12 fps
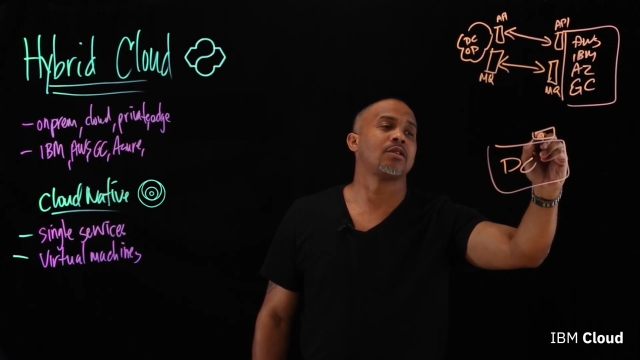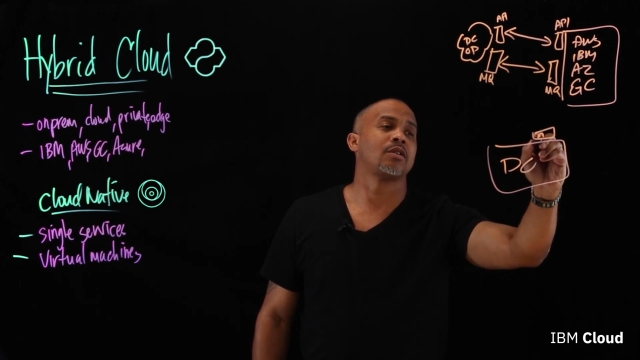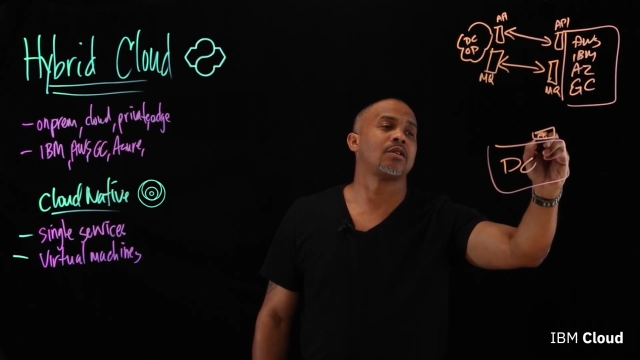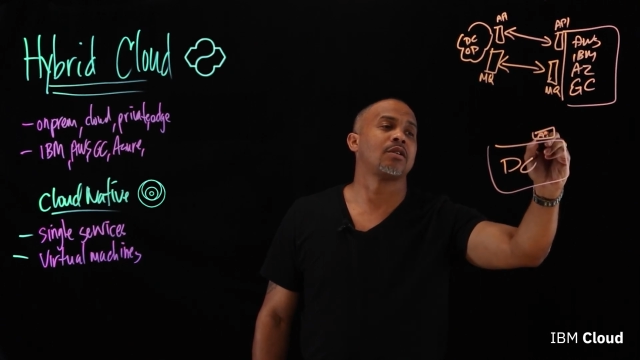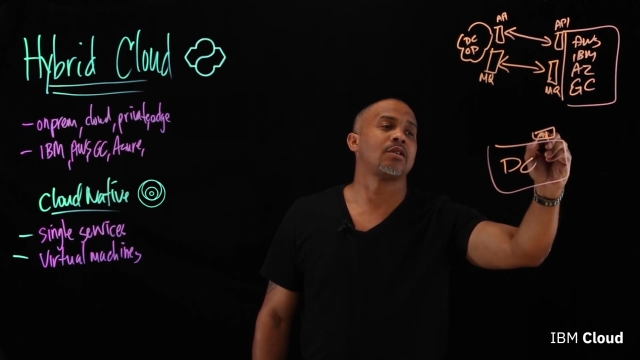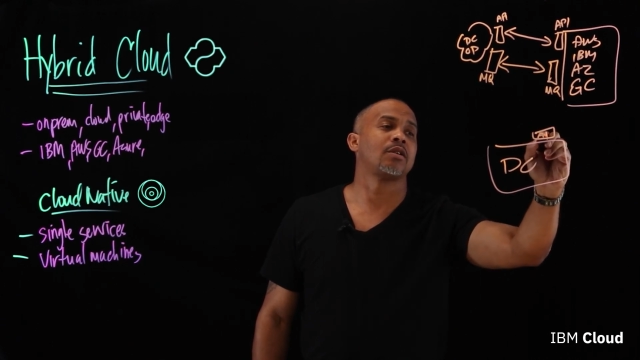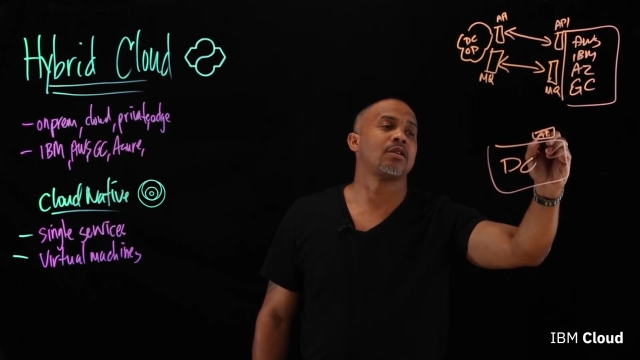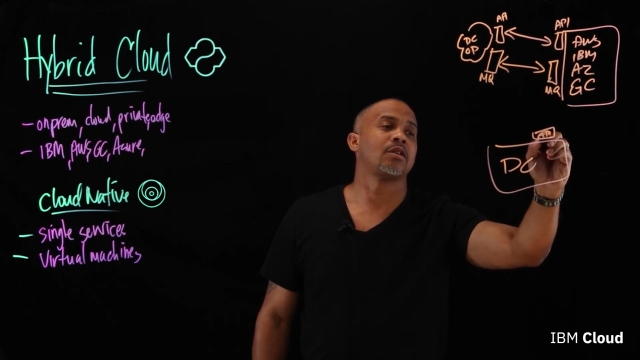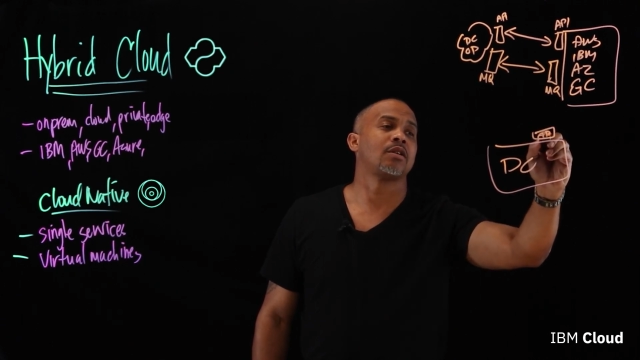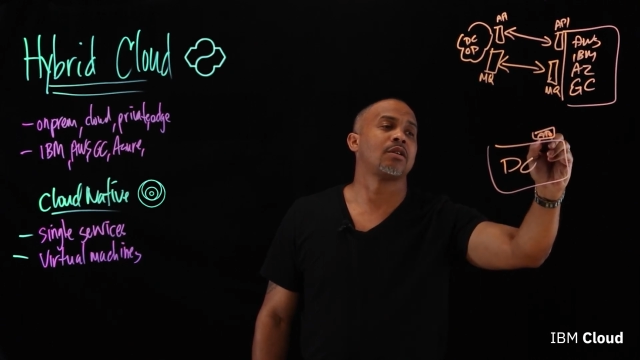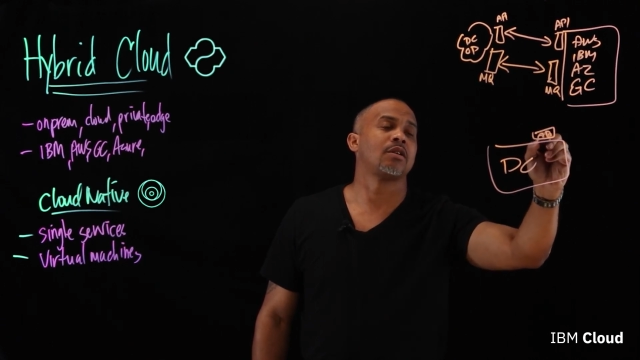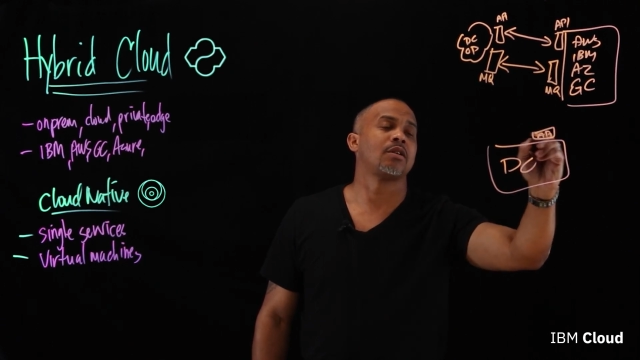
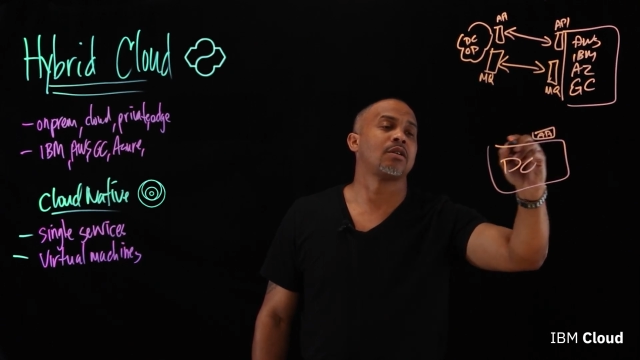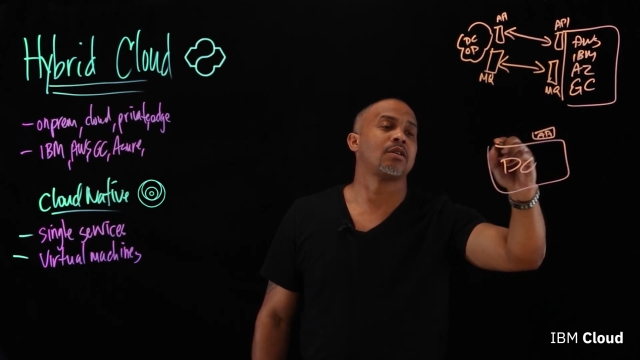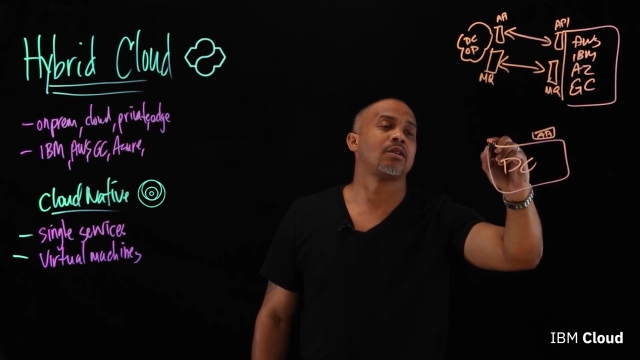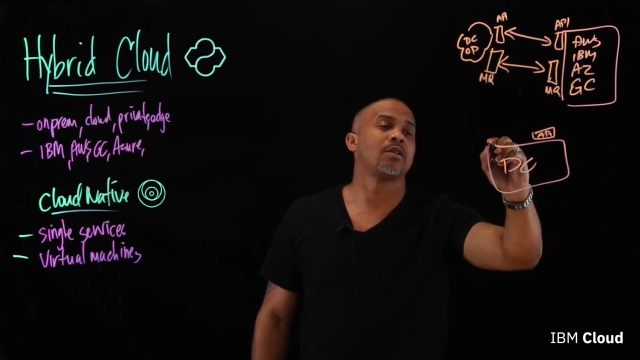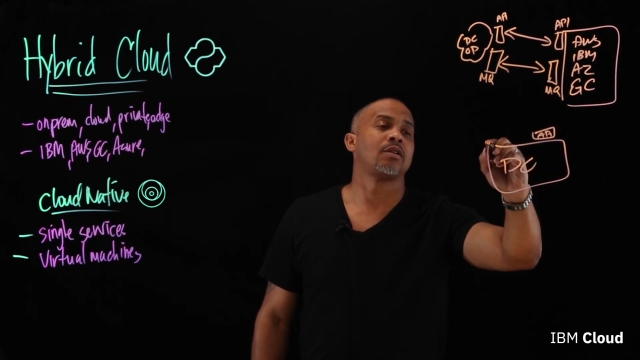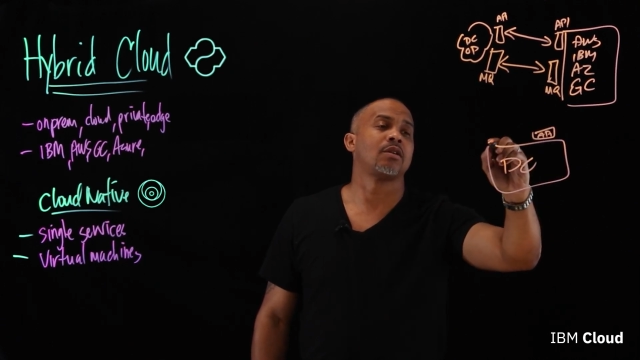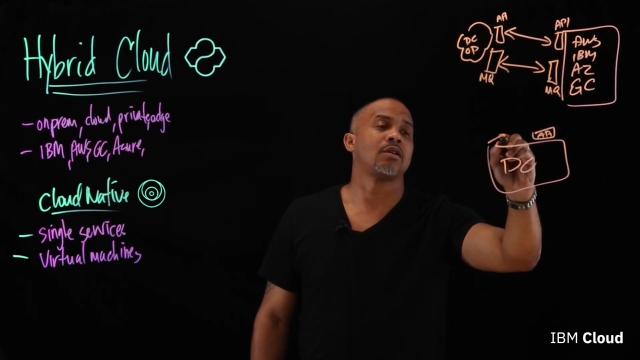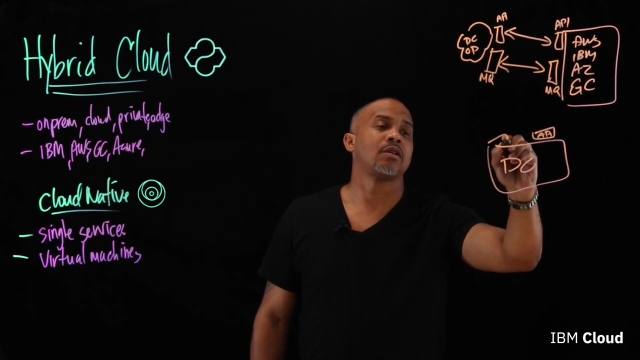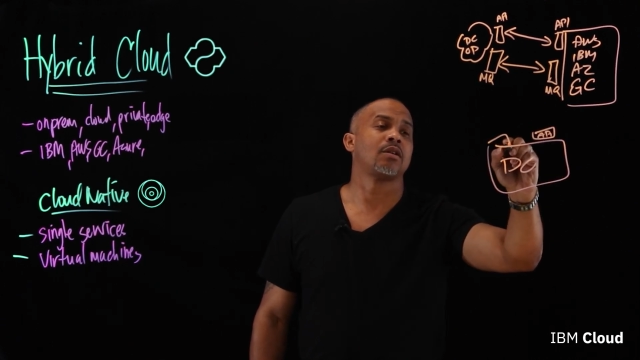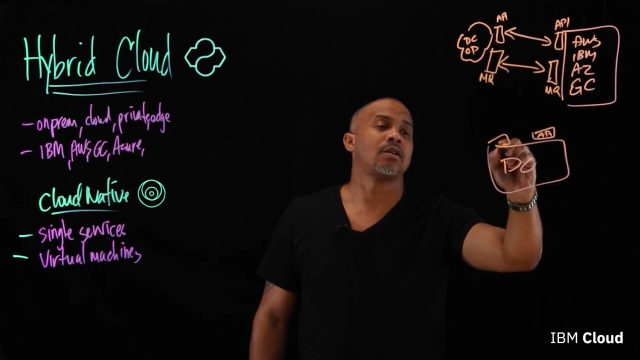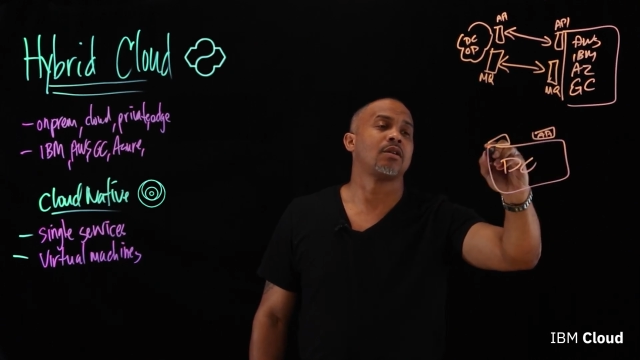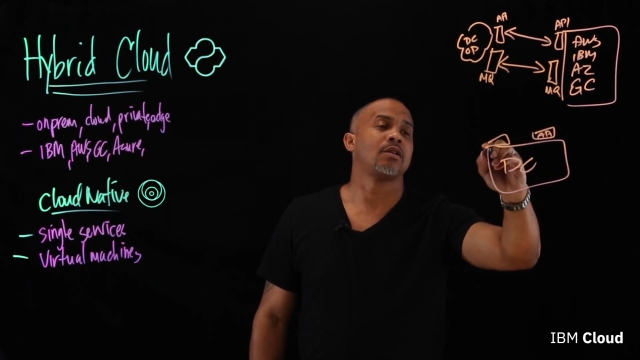
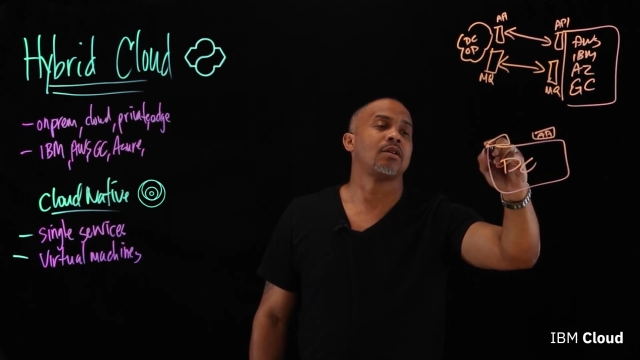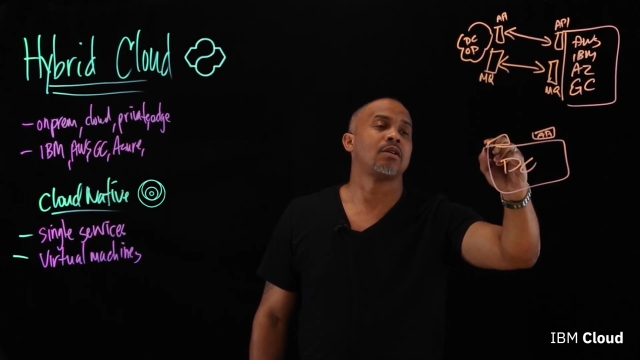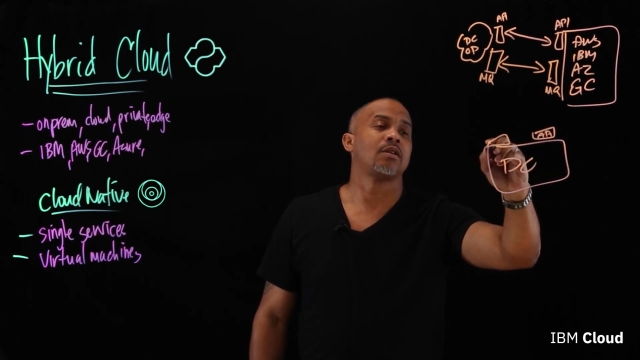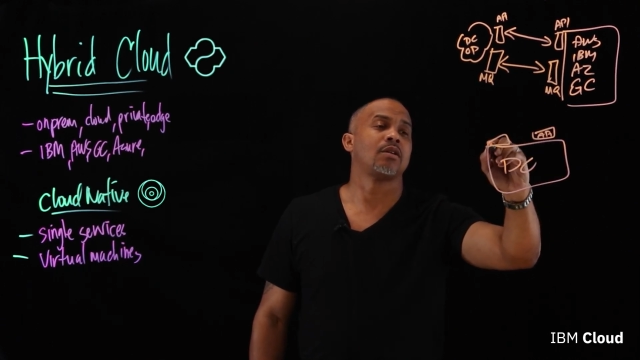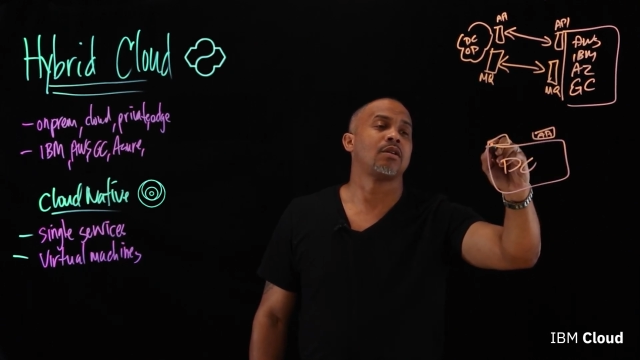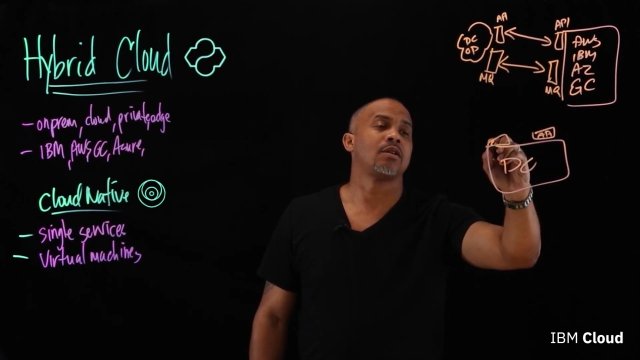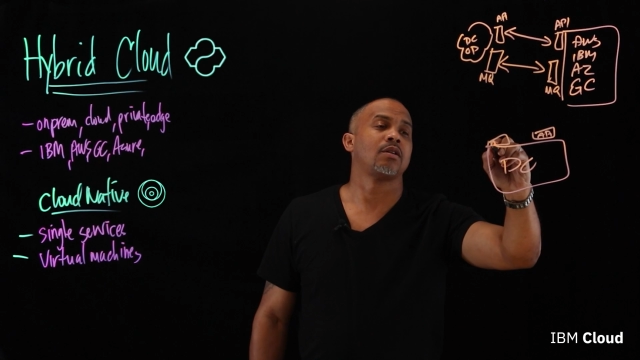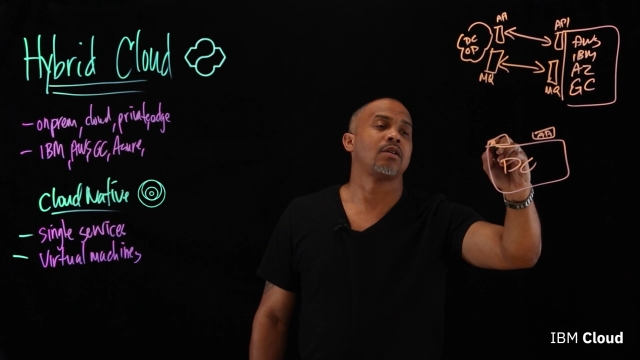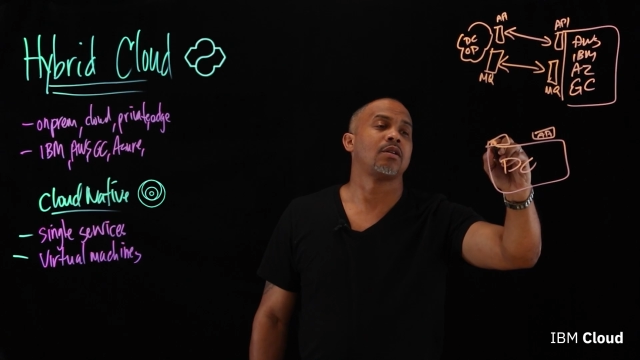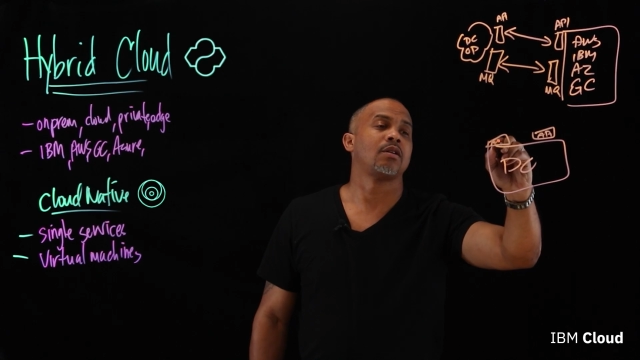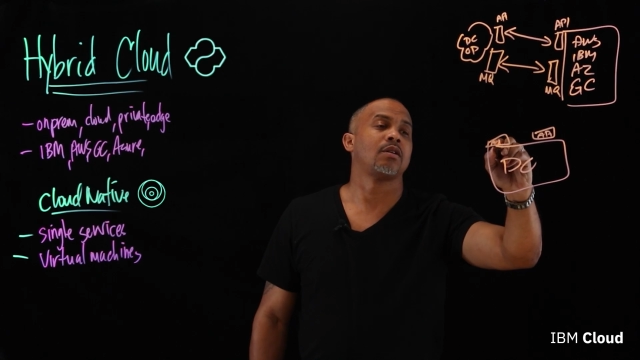No one is speaking in this clip.